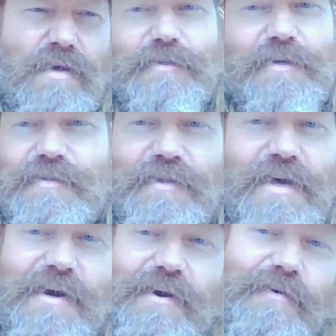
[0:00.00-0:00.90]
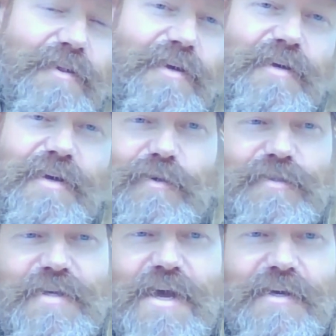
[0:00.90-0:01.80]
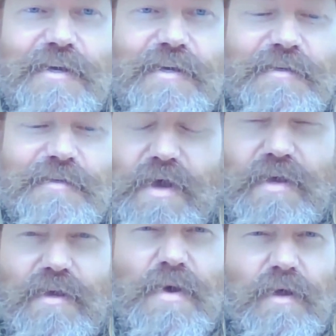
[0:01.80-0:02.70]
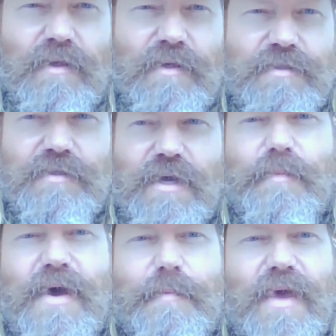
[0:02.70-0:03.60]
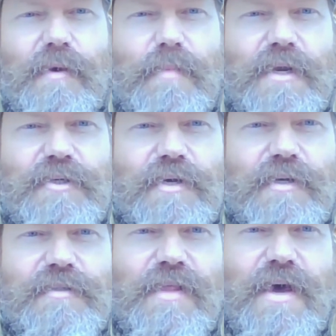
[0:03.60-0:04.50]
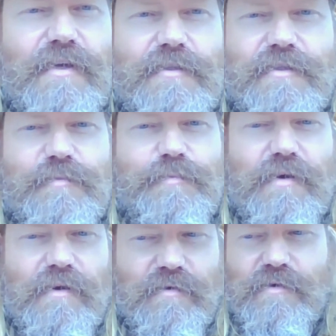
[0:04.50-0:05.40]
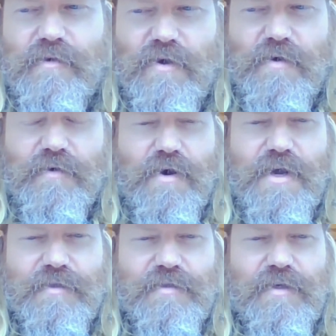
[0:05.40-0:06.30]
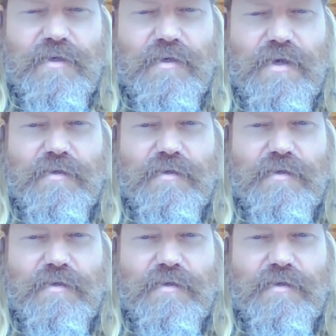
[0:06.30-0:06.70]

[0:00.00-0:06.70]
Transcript: Results of that are really outstanding. My email list is one of my main metrics, and that's just been going crazy.